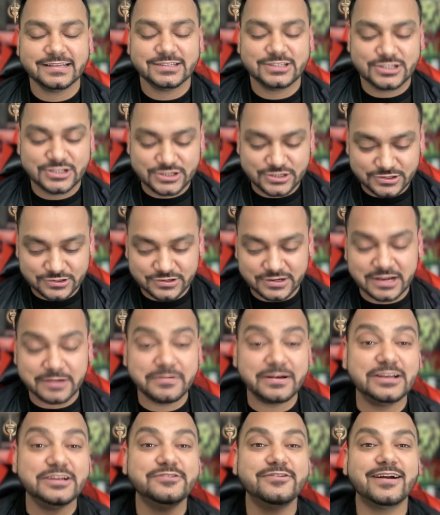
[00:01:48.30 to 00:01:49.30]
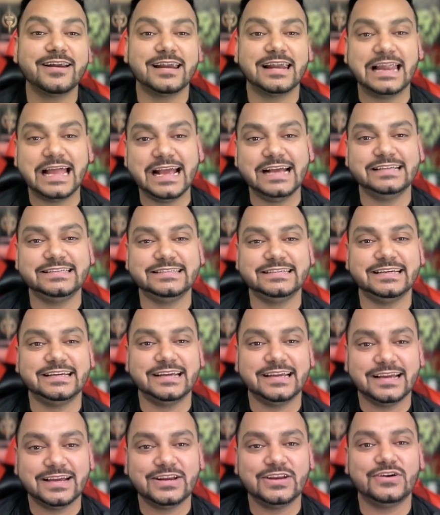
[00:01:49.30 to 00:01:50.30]
to, even you are lazy,
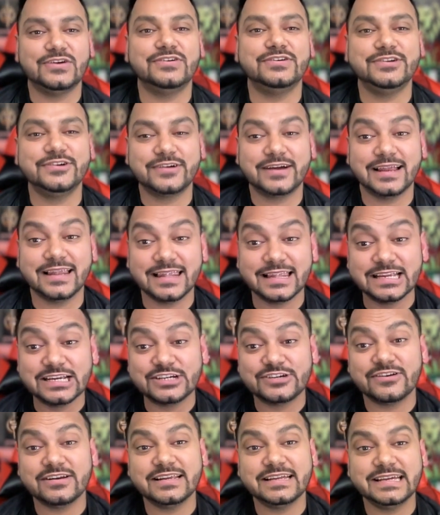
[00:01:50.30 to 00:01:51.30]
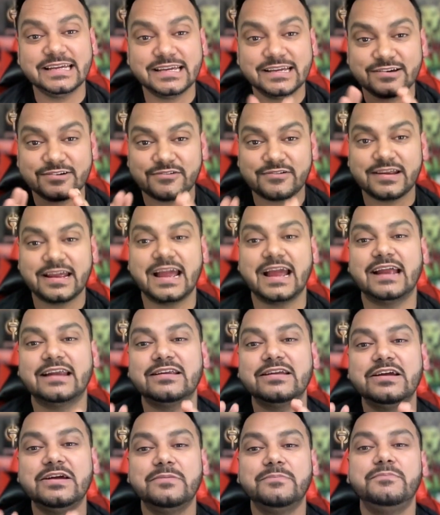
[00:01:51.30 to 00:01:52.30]
you can literally create
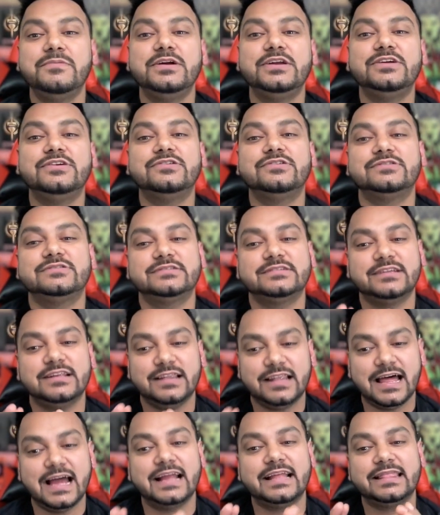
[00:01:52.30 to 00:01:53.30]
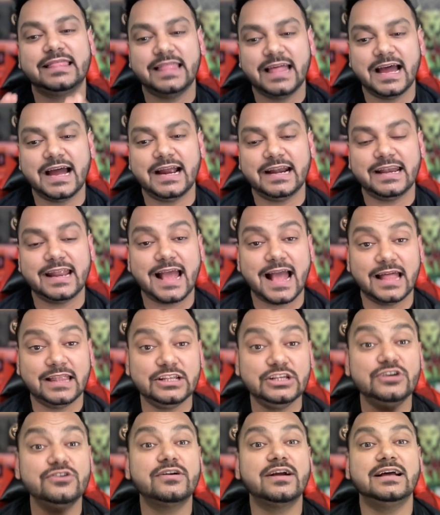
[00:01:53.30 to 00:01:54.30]
videos like that
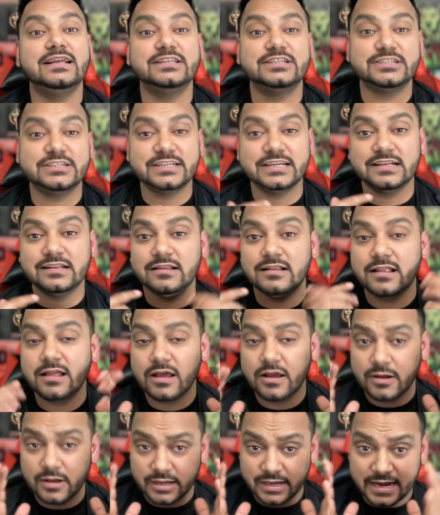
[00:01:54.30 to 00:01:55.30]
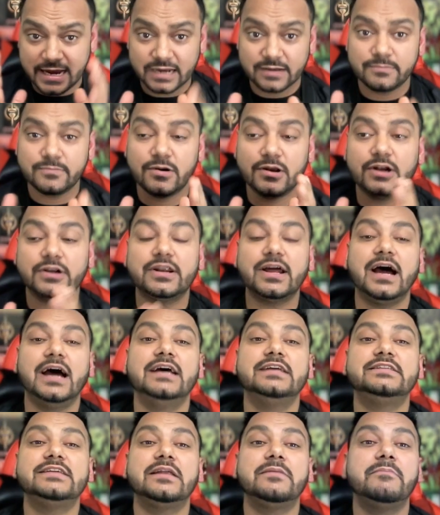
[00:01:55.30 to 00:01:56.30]
and you can still get
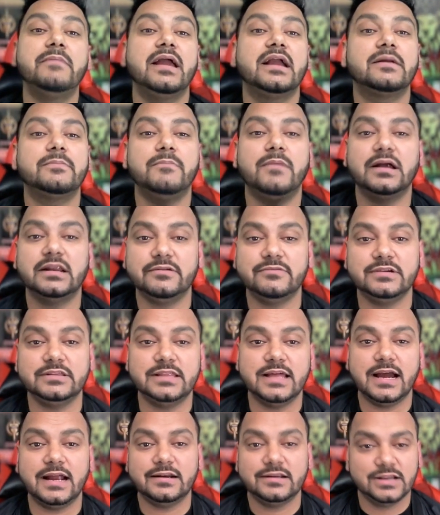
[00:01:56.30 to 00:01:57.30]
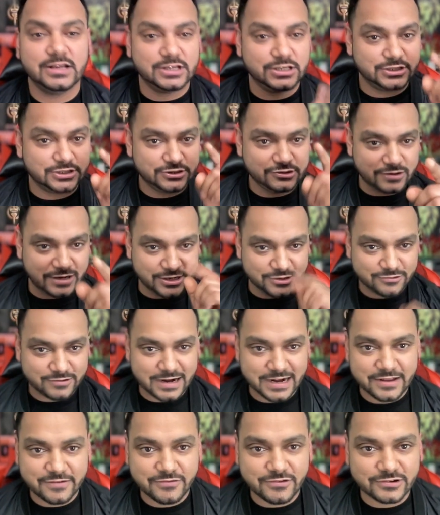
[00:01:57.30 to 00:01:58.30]
monetized and make money with that. So are you
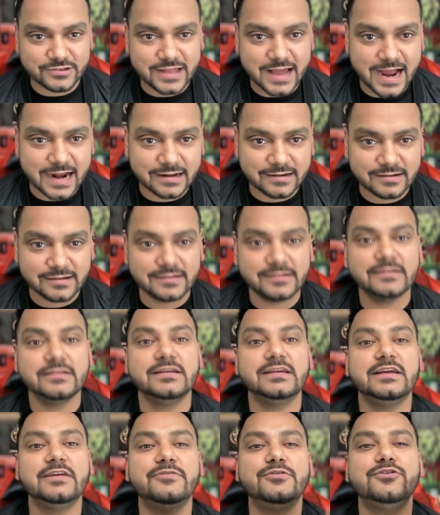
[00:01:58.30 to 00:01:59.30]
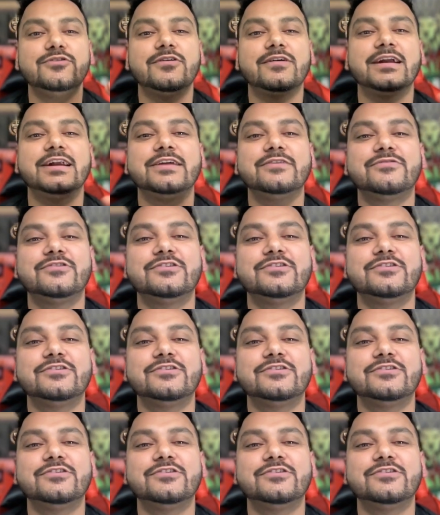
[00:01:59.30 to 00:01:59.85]
ready for that? If you are ready for